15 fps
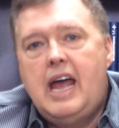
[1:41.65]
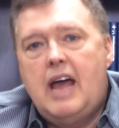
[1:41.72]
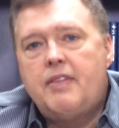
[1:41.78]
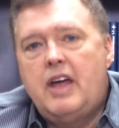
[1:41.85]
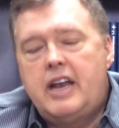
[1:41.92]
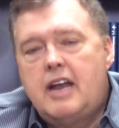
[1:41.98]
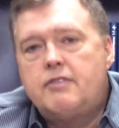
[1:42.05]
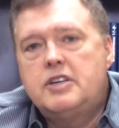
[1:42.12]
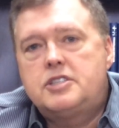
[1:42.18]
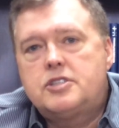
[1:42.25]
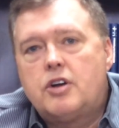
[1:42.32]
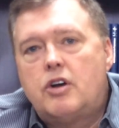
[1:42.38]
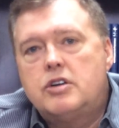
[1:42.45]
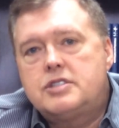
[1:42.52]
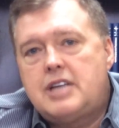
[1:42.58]
and that every
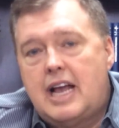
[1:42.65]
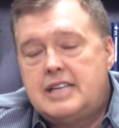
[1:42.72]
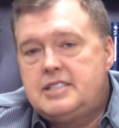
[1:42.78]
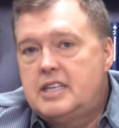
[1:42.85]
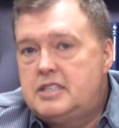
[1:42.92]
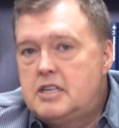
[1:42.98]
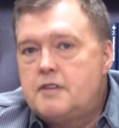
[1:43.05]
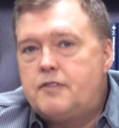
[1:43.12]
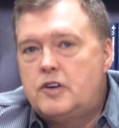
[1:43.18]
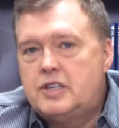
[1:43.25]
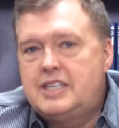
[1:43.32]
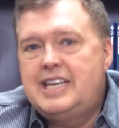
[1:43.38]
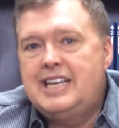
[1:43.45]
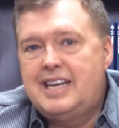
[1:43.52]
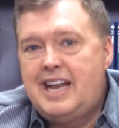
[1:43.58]
church has a
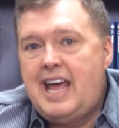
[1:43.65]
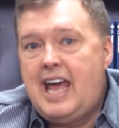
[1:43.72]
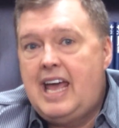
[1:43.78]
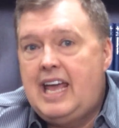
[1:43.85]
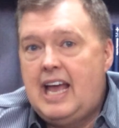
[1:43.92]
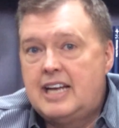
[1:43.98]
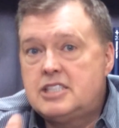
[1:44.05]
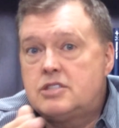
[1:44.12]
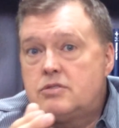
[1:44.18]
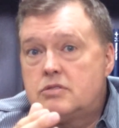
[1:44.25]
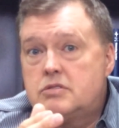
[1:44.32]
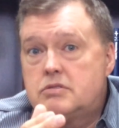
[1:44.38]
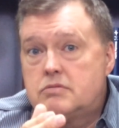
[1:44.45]
different DNA, as